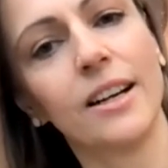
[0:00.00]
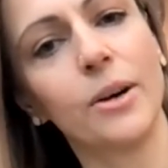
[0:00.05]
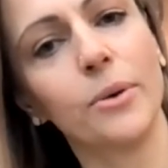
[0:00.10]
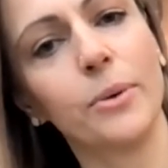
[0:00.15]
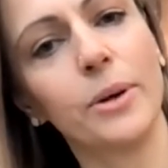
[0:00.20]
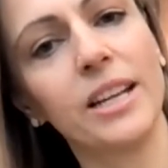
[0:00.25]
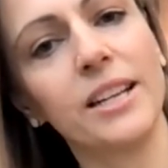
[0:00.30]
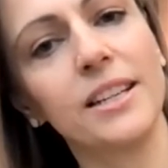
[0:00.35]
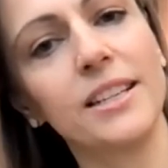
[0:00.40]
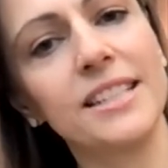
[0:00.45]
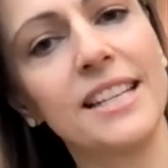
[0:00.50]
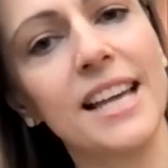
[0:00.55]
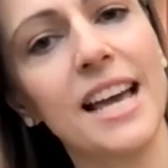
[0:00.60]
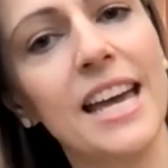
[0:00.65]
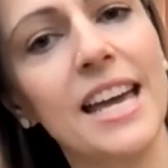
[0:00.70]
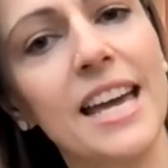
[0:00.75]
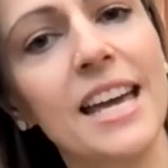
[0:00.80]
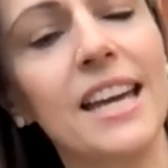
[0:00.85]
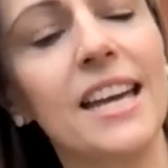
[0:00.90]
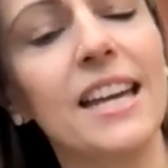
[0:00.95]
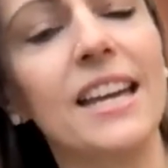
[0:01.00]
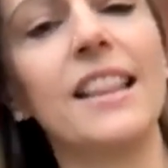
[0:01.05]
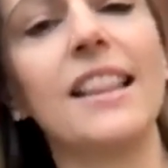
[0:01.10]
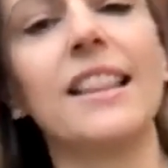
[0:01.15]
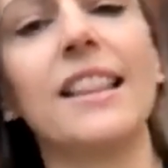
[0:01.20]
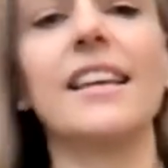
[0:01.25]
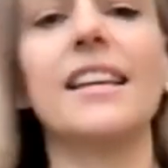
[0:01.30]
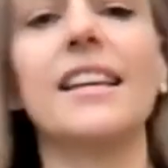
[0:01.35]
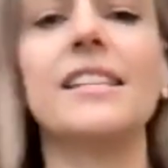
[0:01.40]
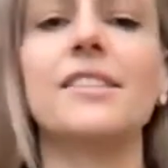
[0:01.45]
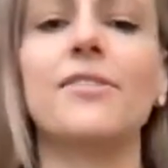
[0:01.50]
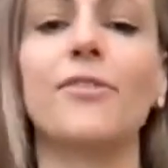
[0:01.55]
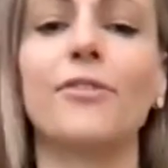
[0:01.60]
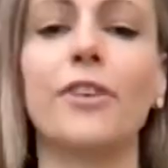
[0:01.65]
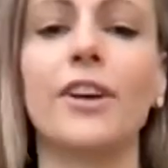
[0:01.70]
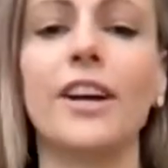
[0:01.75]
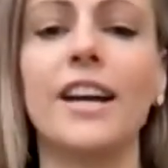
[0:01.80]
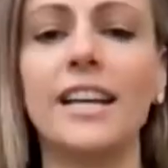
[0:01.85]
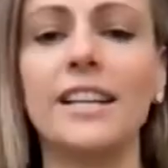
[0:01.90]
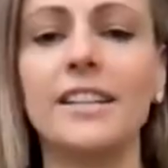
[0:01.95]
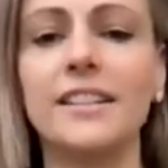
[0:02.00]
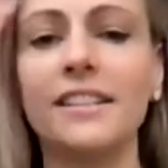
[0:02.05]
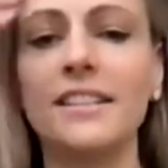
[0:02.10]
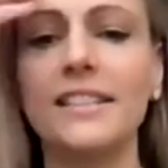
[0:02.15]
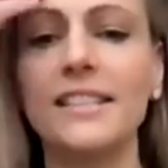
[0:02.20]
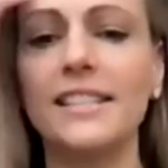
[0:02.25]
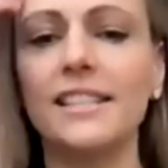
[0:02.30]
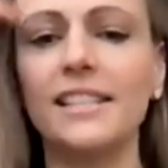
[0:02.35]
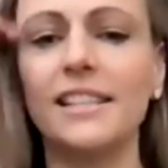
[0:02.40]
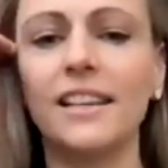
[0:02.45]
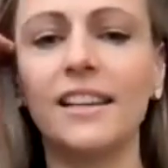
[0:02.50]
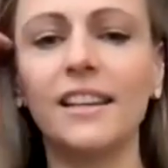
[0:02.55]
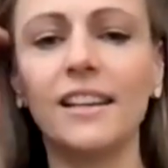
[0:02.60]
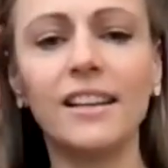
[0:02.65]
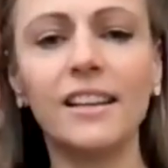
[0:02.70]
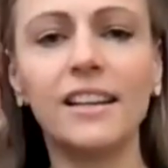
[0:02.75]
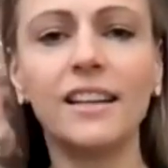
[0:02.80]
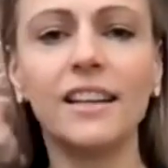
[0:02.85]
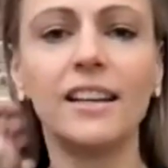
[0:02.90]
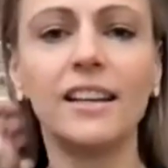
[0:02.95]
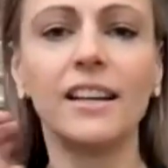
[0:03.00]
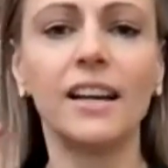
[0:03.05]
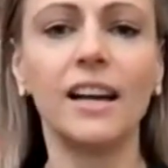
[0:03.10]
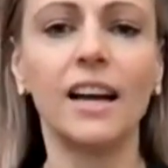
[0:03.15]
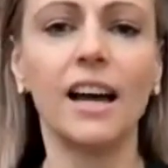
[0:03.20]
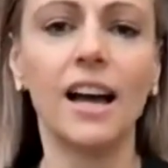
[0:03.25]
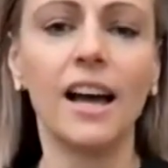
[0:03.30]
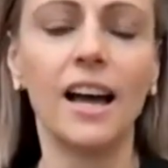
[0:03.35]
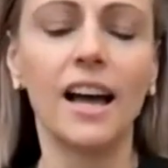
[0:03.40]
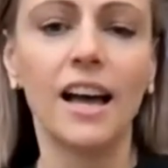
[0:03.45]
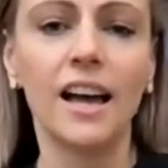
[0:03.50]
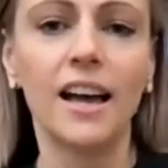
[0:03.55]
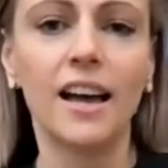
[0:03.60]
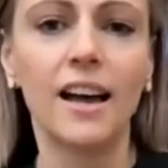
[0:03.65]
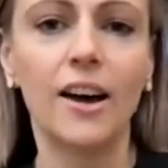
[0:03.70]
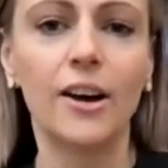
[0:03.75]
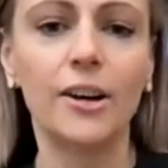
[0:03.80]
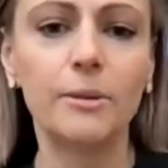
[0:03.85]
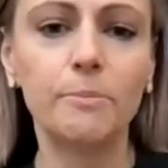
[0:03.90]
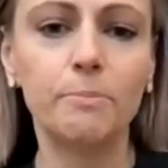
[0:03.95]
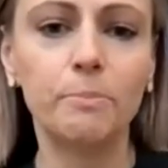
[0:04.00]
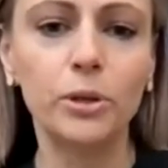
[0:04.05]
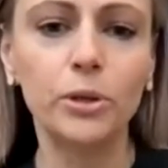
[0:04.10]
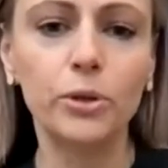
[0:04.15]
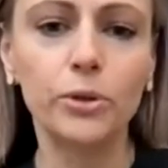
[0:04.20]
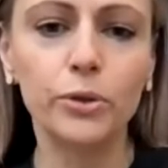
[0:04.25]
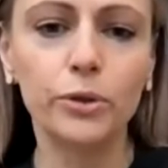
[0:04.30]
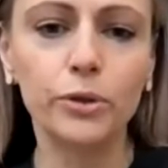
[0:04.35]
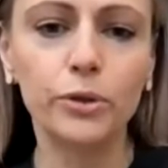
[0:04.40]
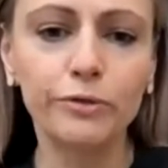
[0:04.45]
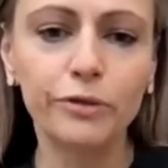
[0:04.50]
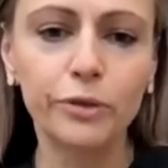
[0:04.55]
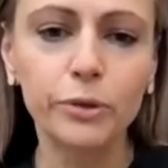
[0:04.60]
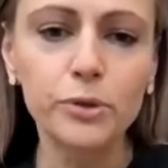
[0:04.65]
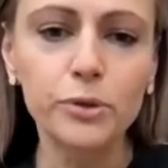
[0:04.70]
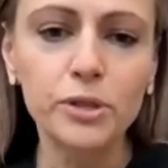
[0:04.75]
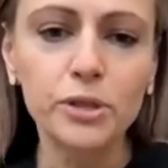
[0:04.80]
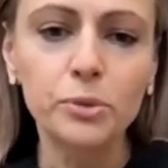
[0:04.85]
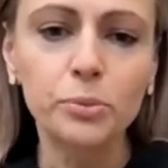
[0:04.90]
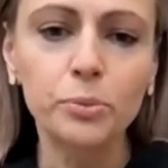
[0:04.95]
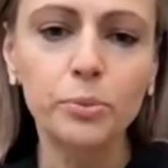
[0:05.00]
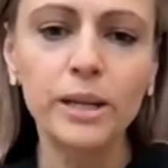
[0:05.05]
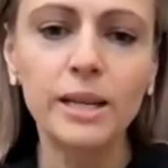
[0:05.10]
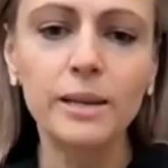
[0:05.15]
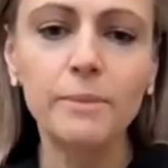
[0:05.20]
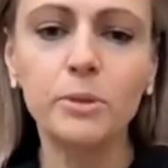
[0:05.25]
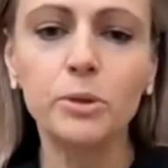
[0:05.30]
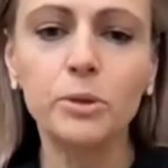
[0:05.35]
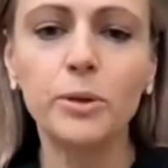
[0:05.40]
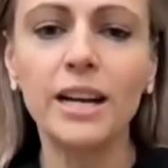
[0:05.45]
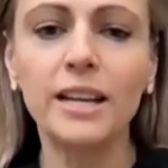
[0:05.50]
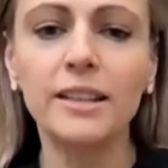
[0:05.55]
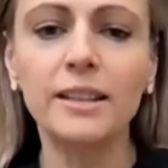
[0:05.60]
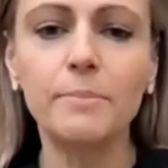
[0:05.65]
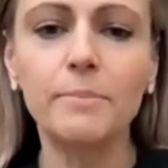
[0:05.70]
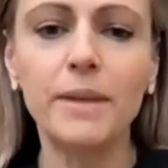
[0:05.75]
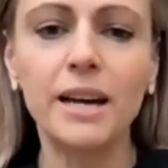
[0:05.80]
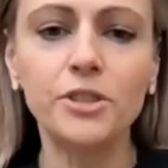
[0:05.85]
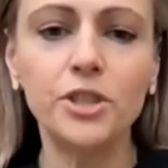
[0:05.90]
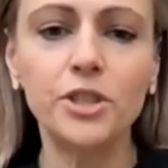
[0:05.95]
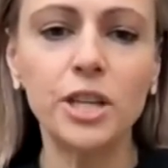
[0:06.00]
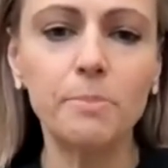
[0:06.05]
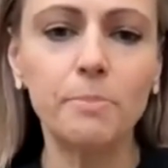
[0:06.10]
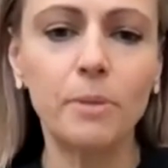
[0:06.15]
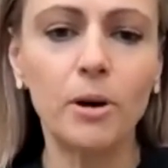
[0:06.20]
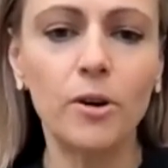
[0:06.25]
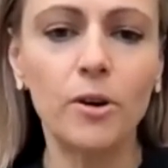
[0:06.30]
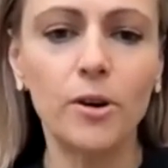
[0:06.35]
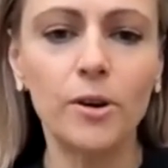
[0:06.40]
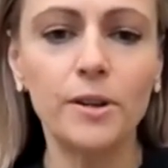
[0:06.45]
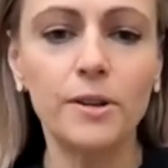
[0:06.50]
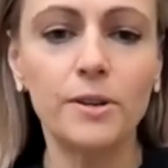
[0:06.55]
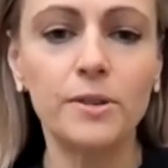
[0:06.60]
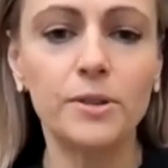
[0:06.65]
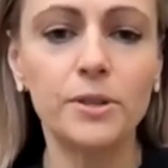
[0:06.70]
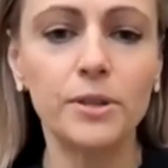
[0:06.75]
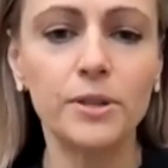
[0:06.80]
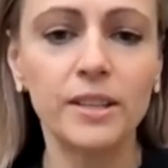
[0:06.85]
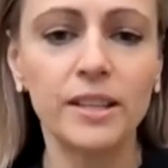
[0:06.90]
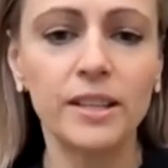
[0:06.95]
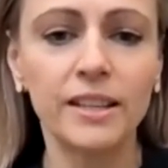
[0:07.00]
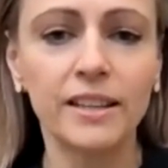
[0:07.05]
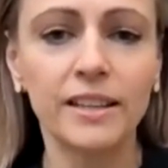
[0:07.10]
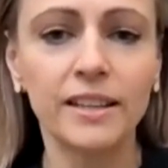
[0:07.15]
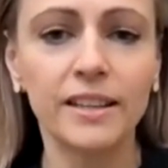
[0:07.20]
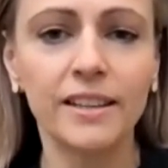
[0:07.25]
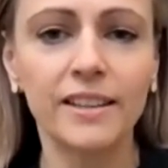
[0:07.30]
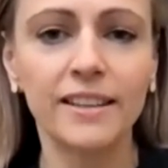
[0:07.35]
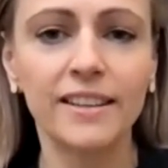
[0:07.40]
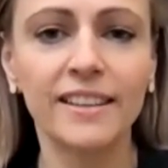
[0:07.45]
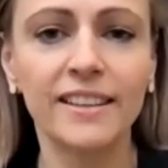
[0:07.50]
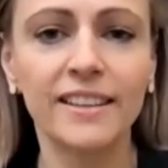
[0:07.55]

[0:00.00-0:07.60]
We're going to take these friends on a beautiful swim around the magic pond. Whether